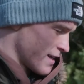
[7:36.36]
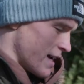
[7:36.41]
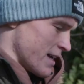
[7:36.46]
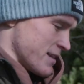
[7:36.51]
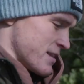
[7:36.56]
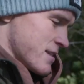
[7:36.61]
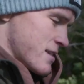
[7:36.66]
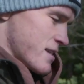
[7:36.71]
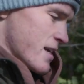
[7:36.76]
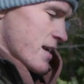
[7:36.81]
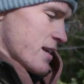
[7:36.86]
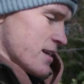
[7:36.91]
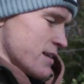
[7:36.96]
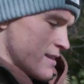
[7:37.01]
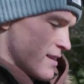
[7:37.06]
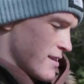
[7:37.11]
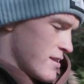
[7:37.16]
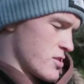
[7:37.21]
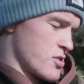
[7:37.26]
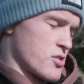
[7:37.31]
I
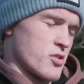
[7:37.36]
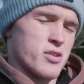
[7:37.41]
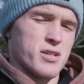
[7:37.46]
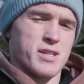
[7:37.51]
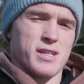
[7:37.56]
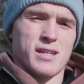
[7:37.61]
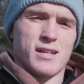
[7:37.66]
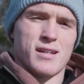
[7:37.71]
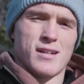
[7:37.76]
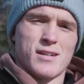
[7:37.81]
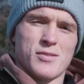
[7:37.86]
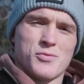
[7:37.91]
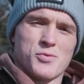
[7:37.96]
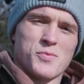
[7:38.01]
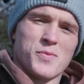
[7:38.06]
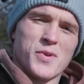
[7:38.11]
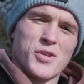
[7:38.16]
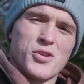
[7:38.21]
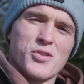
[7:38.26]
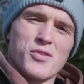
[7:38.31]
decided at the start of the year, it was
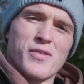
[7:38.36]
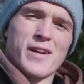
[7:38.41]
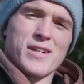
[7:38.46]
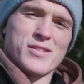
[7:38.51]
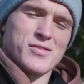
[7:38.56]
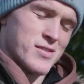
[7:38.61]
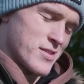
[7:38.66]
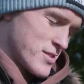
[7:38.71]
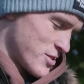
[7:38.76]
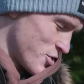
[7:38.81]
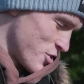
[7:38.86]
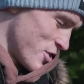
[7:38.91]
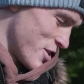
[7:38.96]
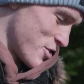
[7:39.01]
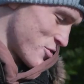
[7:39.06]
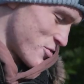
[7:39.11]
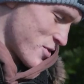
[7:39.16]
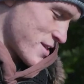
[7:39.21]
my New Year's, New Year's